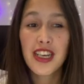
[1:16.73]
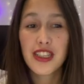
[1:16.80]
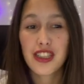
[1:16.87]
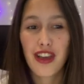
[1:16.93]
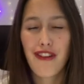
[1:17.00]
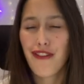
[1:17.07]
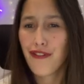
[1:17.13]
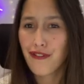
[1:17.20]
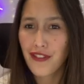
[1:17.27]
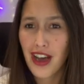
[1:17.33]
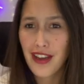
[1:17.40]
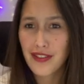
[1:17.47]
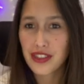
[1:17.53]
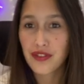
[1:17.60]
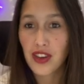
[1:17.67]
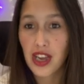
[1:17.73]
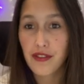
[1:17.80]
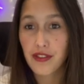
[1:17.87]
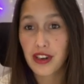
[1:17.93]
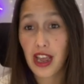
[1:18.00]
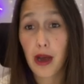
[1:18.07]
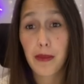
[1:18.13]
So 5 is
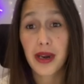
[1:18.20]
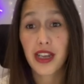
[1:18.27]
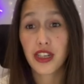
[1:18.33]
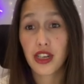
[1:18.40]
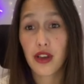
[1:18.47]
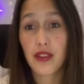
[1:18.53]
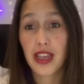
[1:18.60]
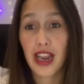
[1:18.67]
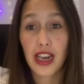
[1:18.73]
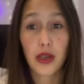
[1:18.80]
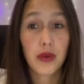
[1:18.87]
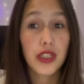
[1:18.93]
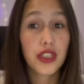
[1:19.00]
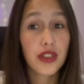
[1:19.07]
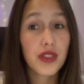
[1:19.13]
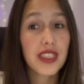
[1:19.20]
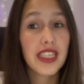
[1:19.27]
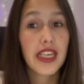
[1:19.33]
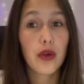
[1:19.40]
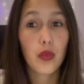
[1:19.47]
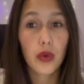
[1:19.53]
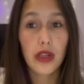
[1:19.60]
fine for now, but I know that anyone
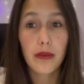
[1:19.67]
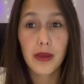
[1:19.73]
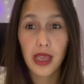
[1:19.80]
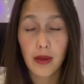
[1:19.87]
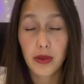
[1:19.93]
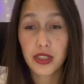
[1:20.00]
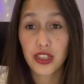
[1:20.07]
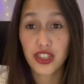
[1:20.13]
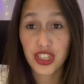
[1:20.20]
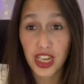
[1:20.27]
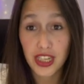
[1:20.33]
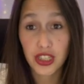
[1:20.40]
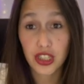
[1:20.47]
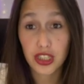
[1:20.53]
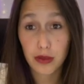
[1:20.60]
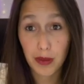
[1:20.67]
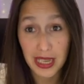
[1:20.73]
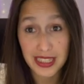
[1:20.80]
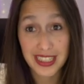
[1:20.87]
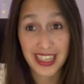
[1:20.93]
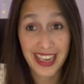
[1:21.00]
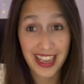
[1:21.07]
using it will be able to change the
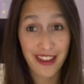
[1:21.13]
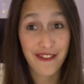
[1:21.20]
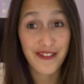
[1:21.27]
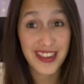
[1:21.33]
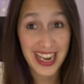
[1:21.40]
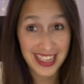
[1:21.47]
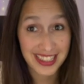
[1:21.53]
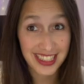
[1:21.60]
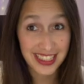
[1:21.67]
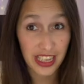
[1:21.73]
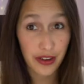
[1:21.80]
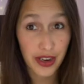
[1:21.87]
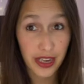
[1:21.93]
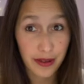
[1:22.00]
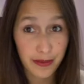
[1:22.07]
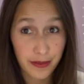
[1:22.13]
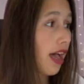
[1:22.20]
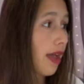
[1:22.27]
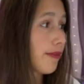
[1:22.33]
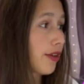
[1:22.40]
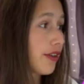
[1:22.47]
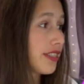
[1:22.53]
spacing if necessary.
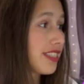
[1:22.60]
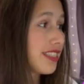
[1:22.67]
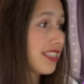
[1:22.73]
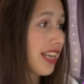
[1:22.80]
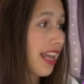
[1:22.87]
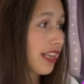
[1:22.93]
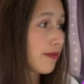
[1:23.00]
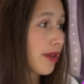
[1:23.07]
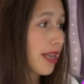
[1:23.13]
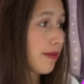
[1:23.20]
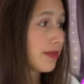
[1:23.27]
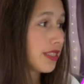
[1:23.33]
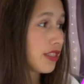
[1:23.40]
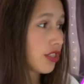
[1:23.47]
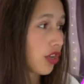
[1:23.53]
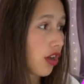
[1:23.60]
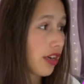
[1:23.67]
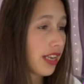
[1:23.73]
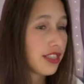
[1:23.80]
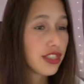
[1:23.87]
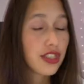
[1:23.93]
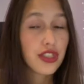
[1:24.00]
I'm going to select my empty
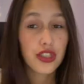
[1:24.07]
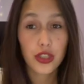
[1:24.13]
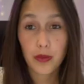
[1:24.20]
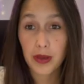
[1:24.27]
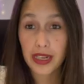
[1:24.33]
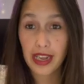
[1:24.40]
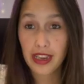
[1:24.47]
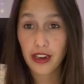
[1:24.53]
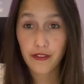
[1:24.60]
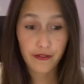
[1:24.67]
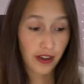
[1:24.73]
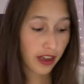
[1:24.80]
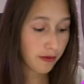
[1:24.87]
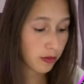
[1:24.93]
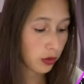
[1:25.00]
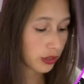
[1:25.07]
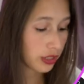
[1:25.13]
slot and just duplicate it 5 more